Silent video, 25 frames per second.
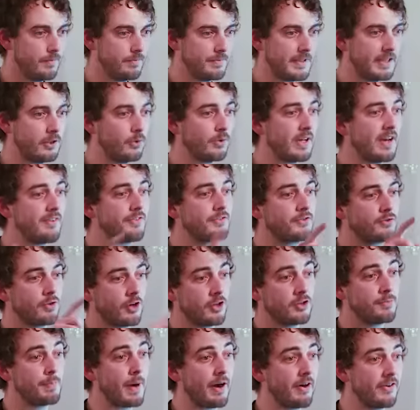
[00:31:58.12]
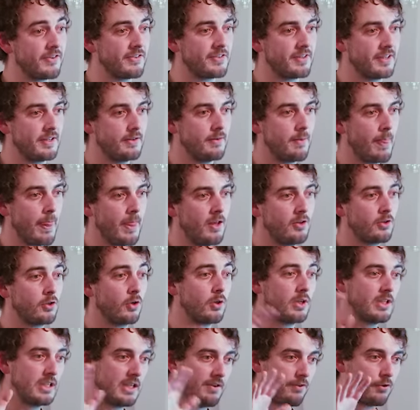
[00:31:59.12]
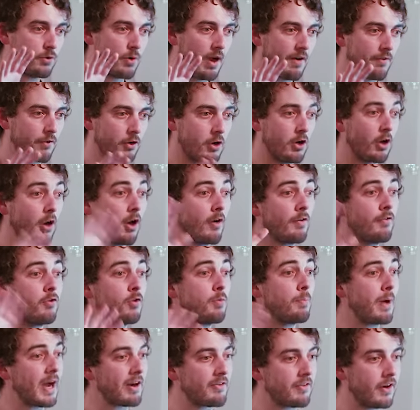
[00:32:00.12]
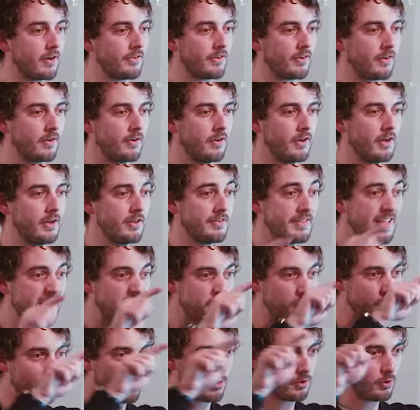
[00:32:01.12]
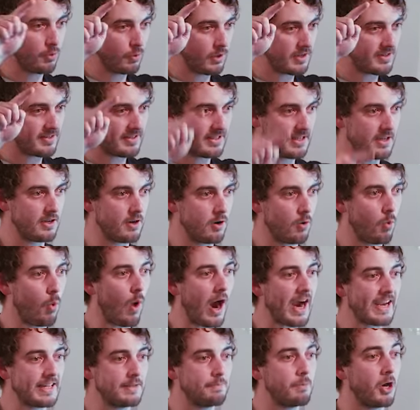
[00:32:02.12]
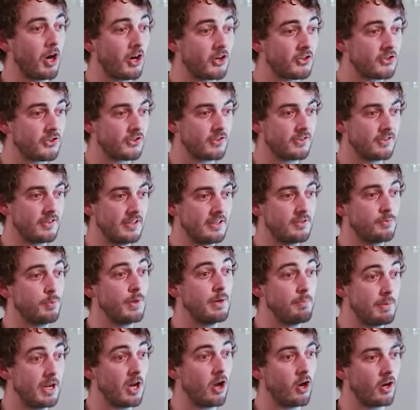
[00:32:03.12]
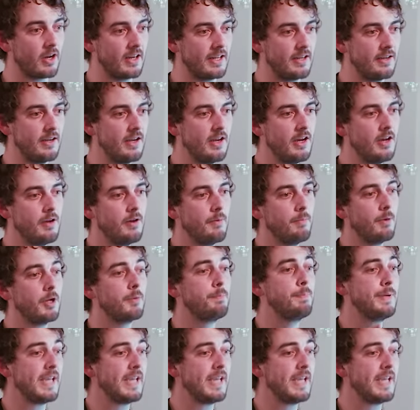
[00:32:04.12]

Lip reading: They don't have transparency. So if you have a colorful background, then you will see a white box. It will be ugly. Yeah. But